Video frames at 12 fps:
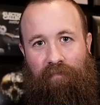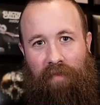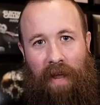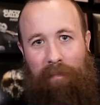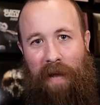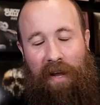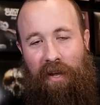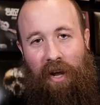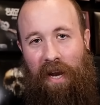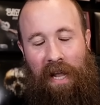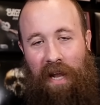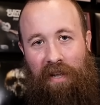I'm not
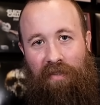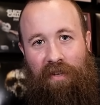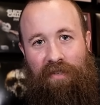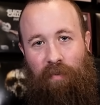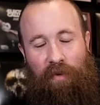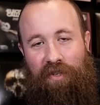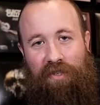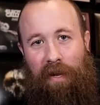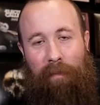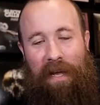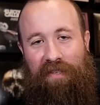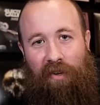cutting any of this. We're just going
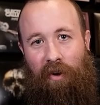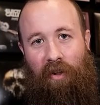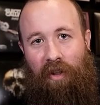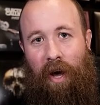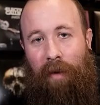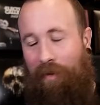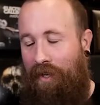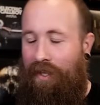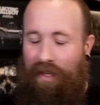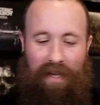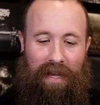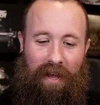to mess it all up.
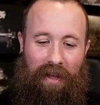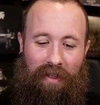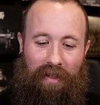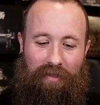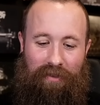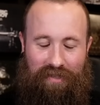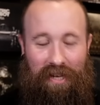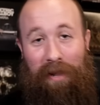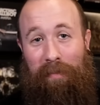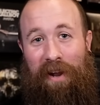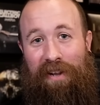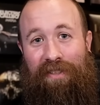They're
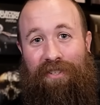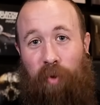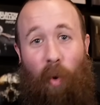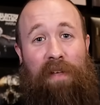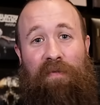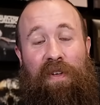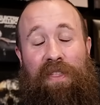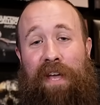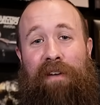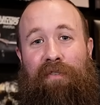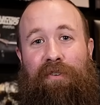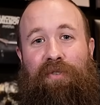celebrating the 25th
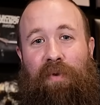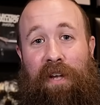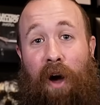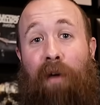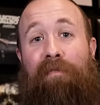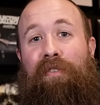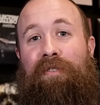anniversary of their